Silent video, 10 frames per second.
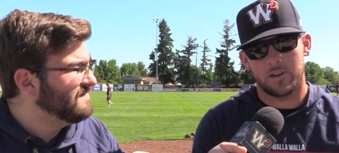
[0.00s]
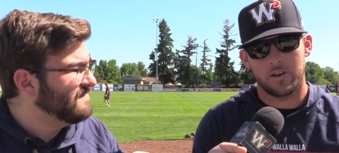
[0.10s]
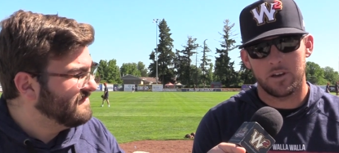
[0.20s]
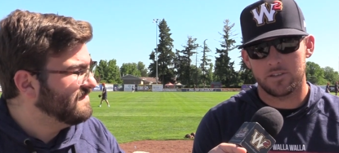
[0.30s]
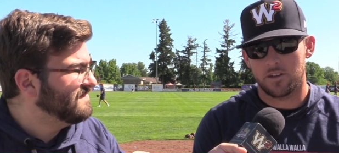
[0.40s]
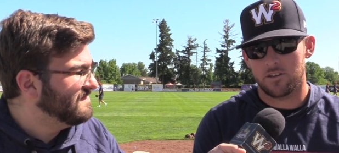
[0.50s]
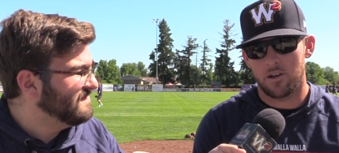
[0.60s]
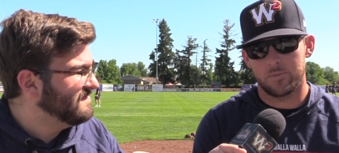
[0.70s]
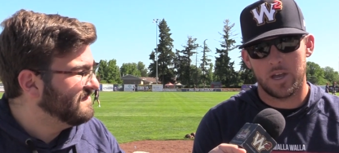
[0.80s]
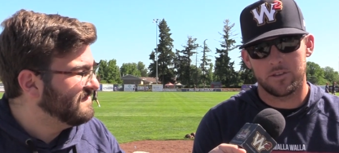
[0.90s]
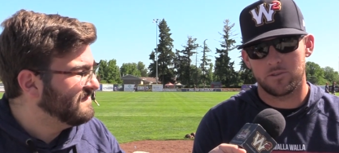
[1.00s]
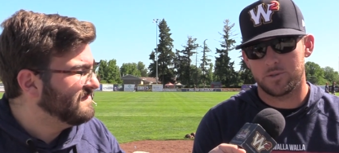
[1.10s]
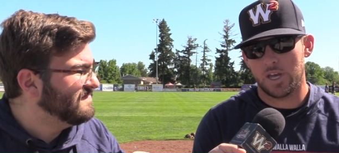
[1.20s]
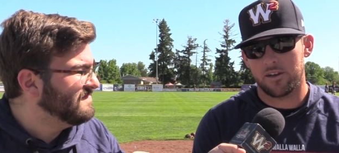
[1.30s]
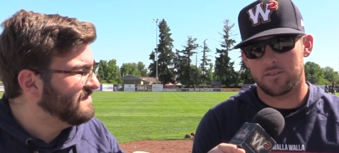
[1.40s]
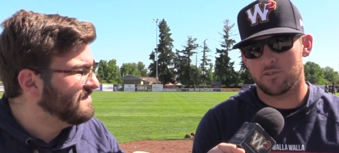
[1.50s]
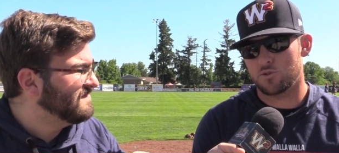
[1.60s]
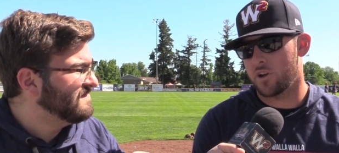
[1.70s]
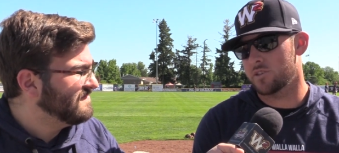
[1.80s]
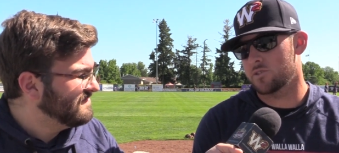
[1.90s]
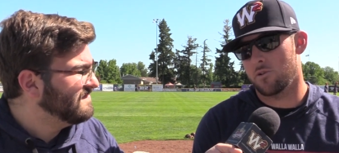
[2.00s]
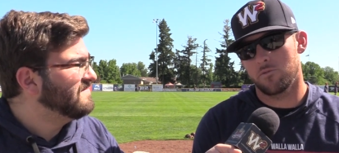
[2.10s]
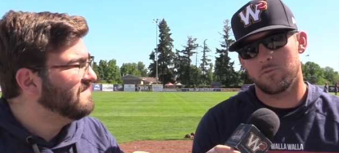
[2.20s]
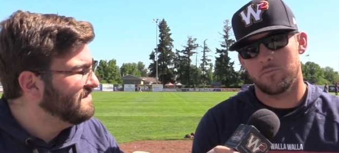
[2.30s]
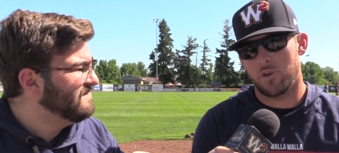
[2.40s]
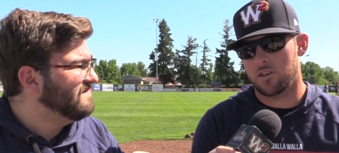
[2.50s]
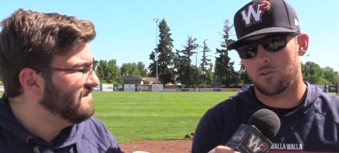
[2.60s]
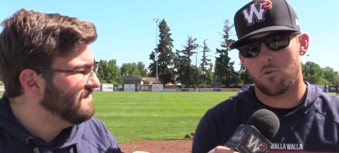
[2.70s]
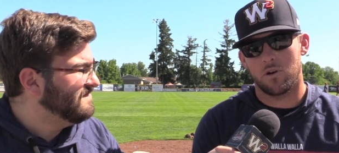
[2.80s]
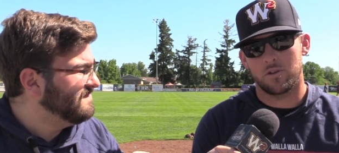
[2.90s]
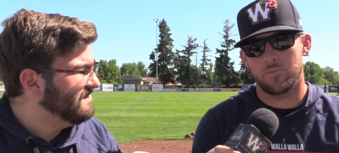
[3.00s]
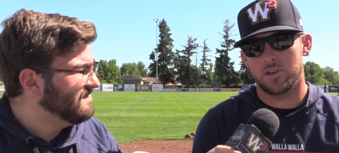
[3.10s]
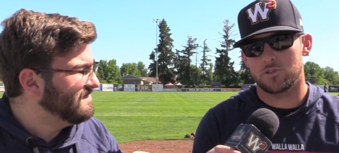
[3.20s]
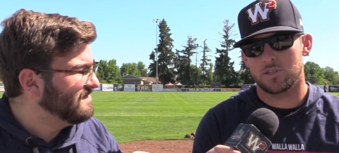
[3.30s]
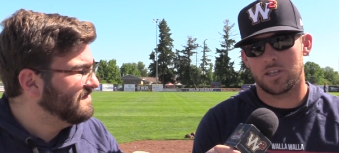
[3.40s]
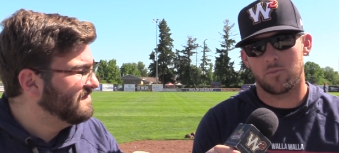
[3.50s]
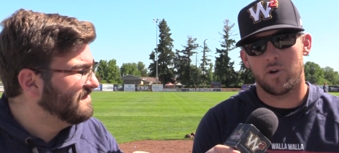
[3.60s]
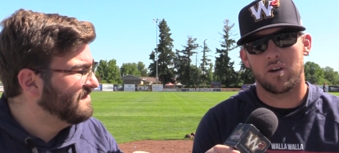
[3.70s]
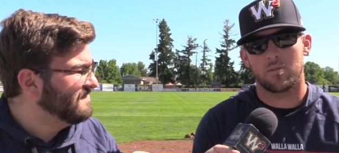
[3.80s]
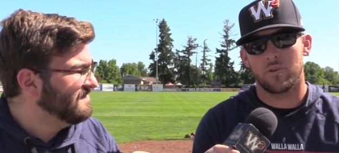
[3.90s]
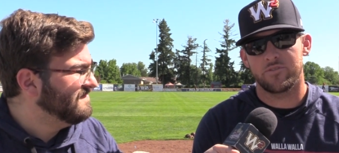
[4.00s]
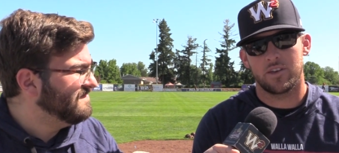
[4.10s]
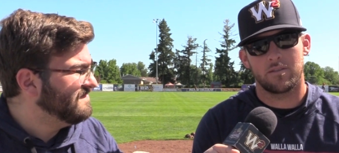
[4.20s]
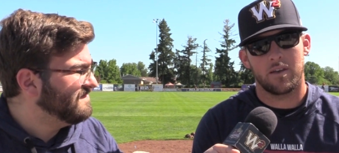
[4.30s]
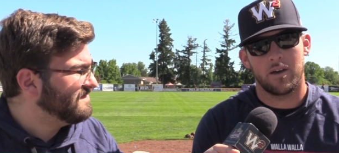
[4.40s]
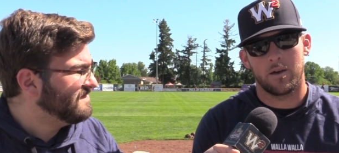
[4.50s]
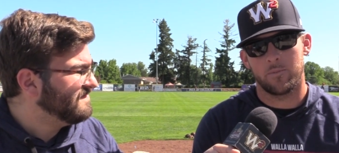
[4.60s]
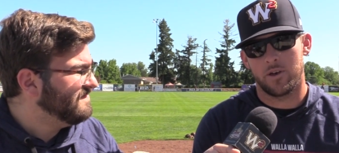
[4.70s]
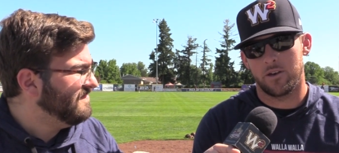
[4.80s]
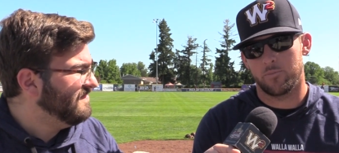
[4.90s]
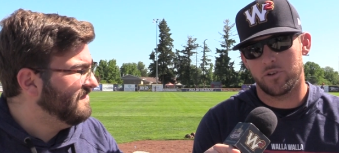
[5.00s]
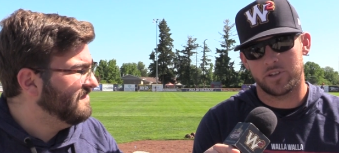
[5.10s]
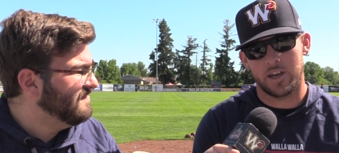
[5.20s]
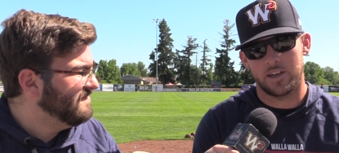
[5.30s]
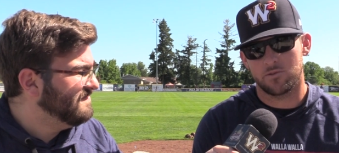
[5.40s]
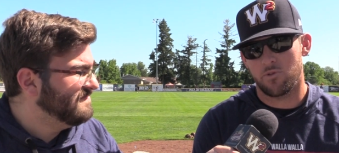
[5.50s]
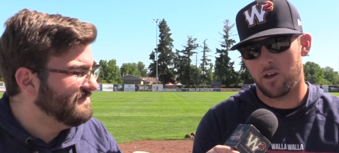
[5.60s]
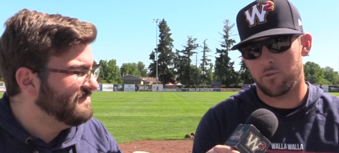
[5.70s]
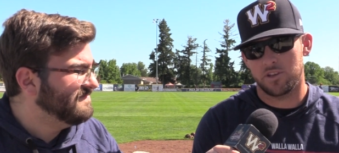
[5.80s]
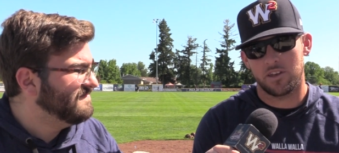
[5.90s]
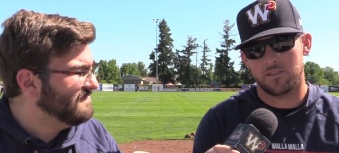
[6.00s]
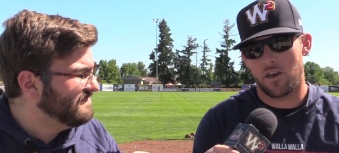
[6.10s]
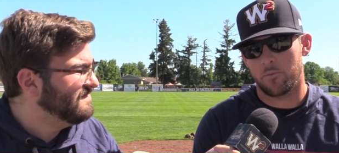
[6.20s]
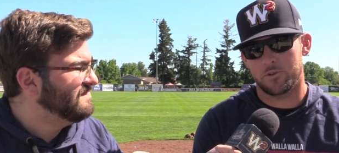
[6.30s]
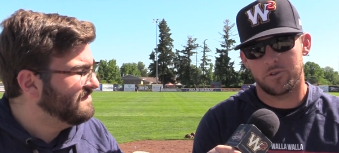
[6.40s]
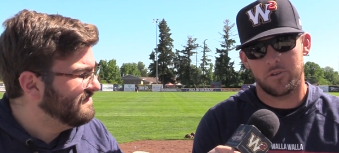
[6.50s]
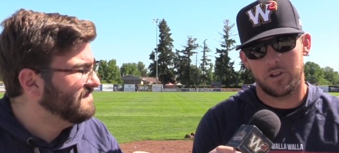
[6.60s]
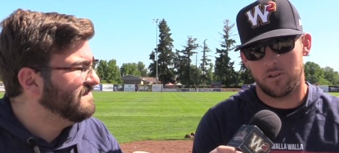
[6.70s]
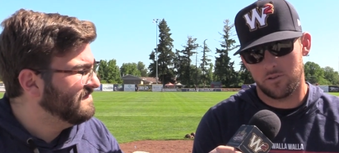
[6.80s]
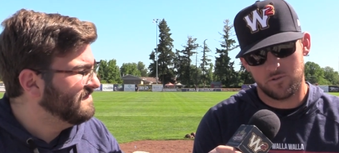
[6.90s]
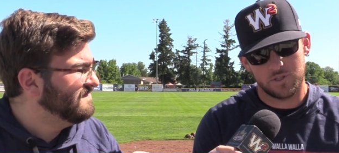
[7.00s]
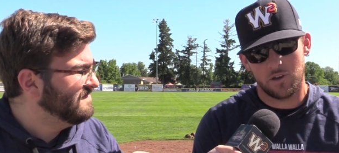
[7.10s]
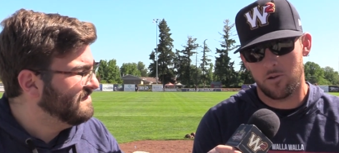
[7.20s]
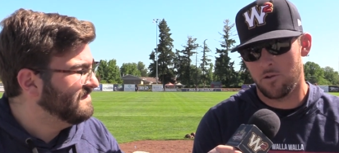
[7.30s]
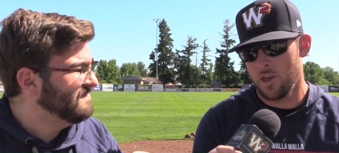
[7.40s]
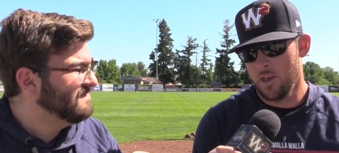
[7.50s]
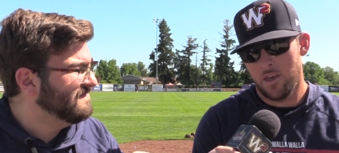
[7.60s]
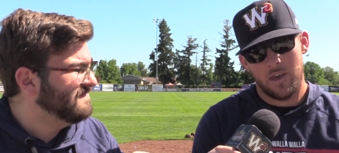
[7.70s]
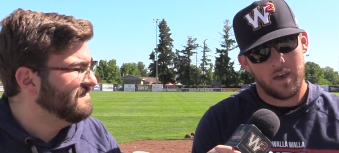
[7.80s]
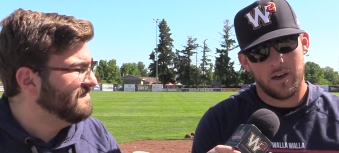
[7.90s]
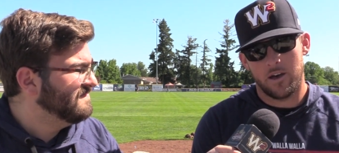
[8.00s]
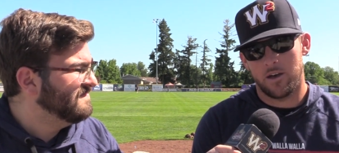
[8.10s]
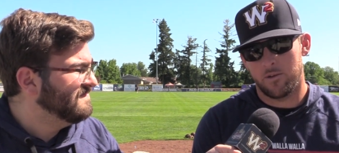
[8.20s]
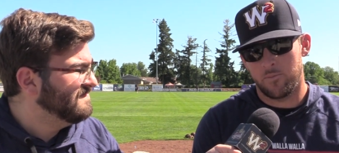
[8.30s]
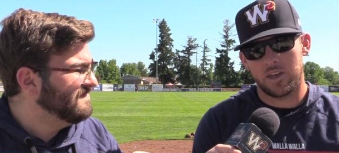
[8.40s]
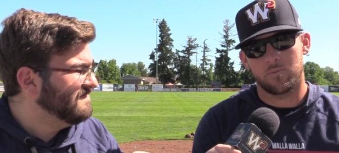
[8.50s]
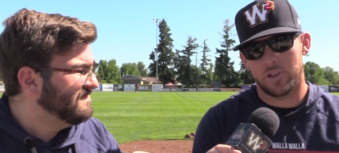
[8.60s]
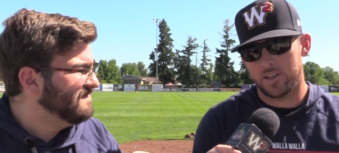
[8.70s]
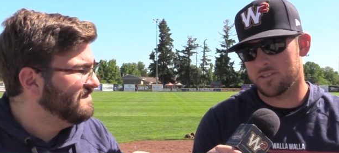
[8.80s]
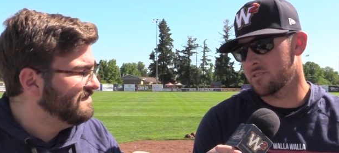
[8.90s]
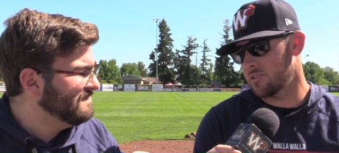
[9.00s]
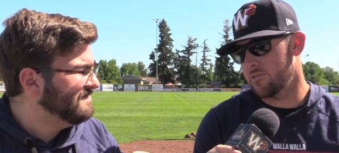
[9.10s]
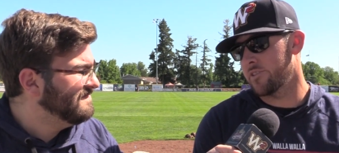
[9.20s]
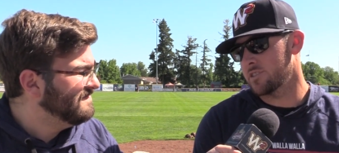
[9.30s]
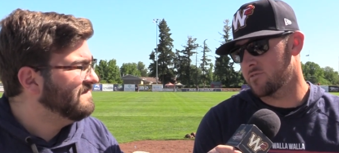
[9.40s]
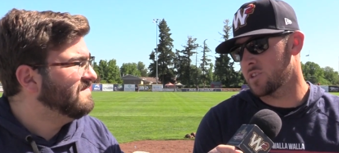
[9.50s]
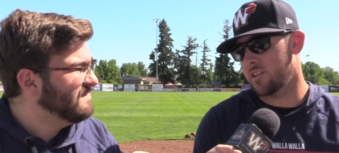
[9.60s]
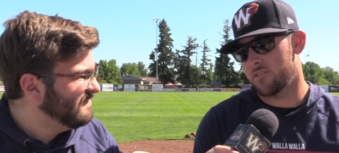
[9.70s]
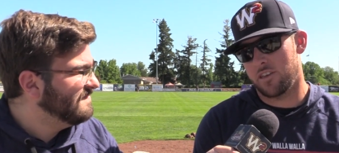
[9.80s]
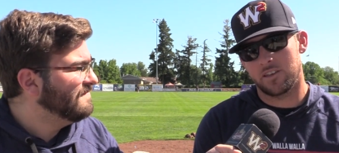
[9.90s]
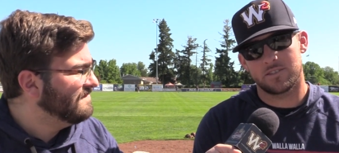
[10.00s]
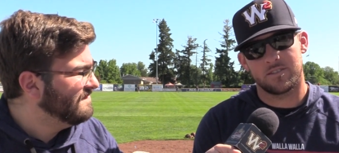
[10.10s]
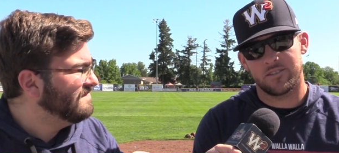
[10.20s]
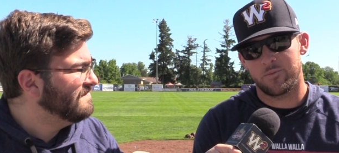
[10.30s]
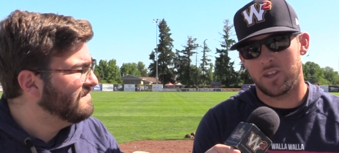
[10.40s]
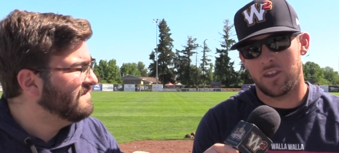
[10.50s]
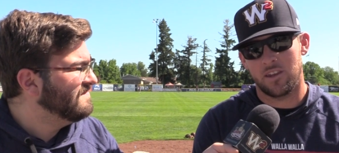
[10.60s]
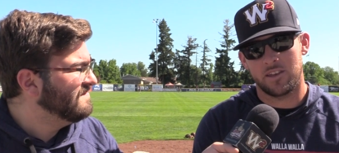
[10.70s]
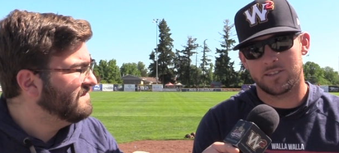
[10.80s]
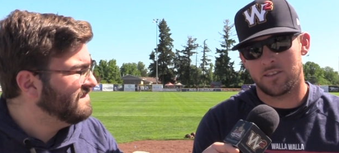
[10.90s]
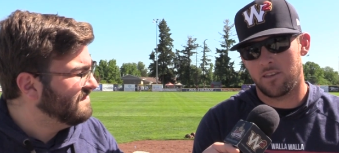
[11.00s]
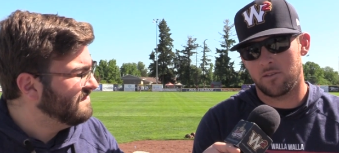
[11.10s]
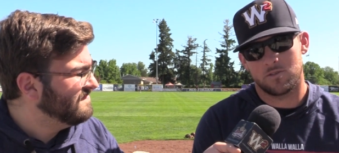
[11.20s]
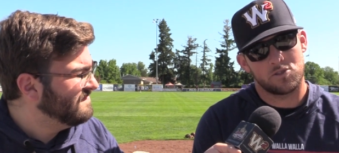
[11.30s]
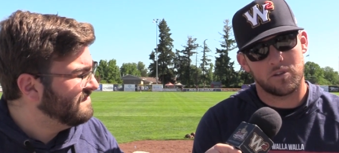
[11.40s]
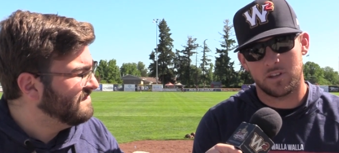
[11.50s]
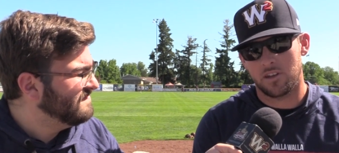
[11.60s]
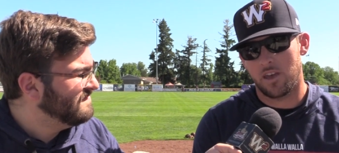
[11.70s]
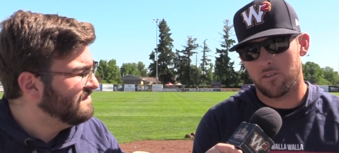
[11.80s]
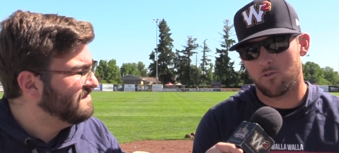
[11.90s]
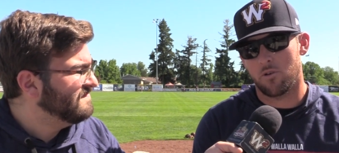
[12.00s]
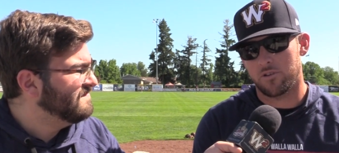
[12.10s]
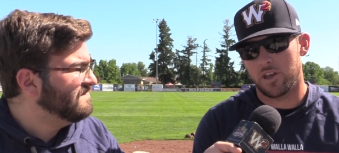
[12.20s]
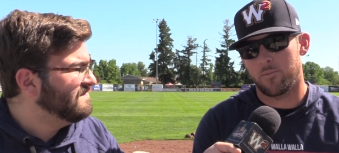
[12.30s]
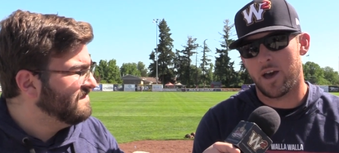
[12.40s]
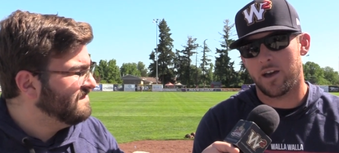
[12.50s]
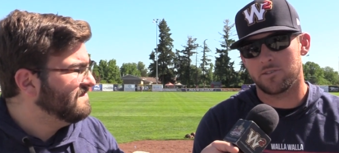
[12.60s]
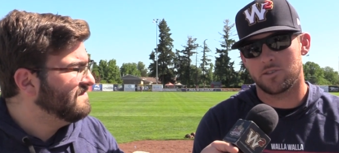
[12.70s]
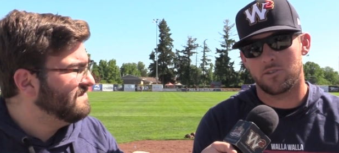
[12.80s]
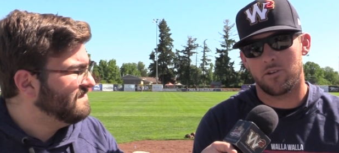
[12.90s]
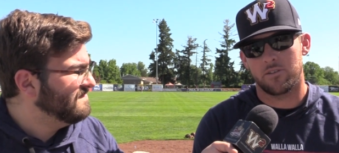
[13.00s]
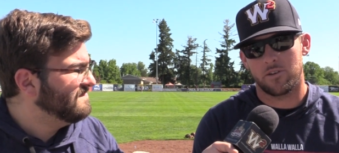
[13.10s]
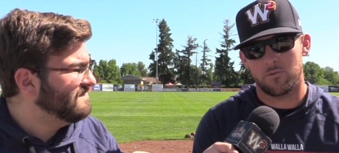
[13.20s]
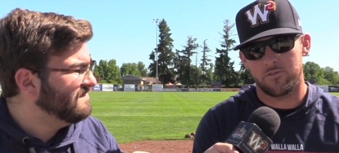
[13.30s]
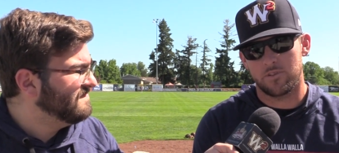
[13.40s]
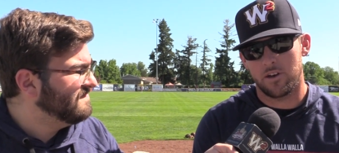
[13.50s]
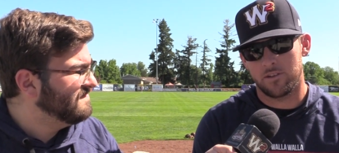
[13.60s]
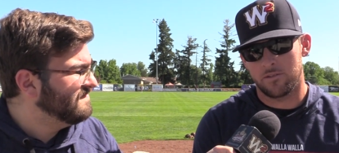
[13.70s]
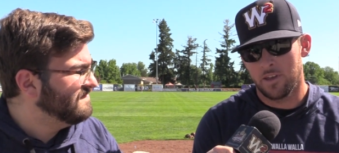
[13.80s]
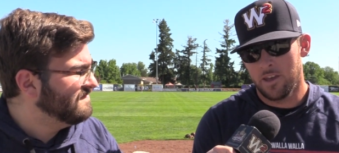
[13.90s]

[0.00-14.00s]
Speaker 1: Uh, it's going to come down to attacking the strike zone, making quality pitches at the bottom of it, um, uh, putting guys away when you get the opportunity to do so, uh, making plays on the defensive side of things to limit innings, and then stringing together quality at bats. You know, I think we've done